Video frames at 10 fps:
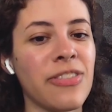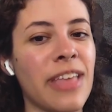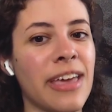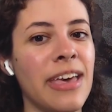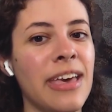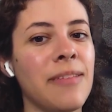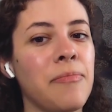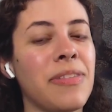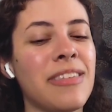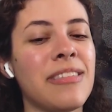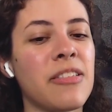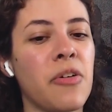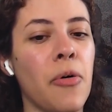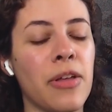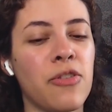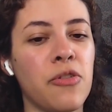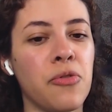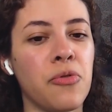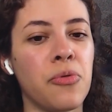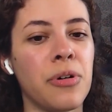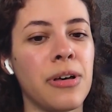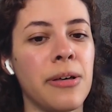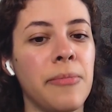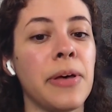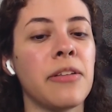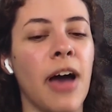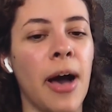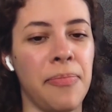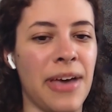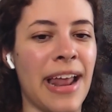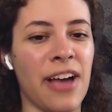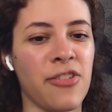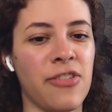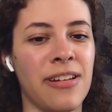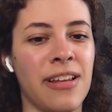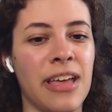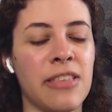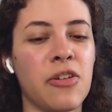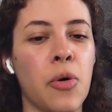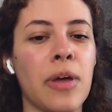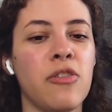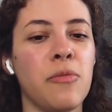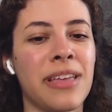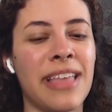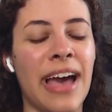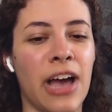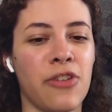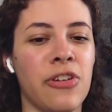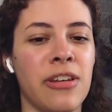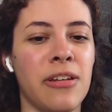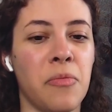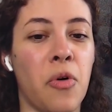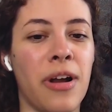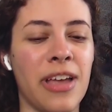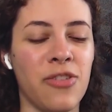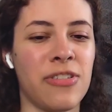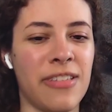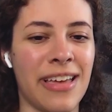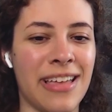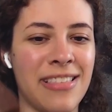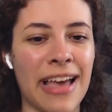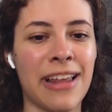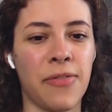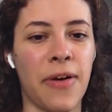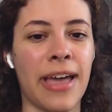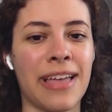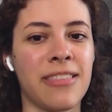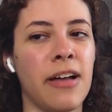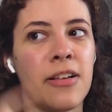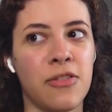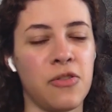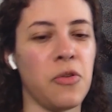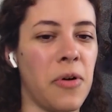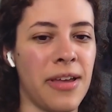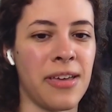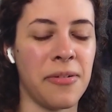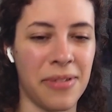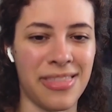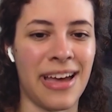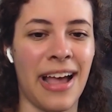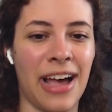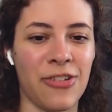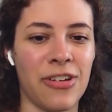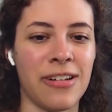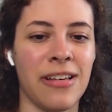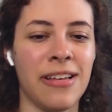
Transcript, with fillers: like but this is going to build up that action it's going to make the action more interesting and satisfying and tell a story with that action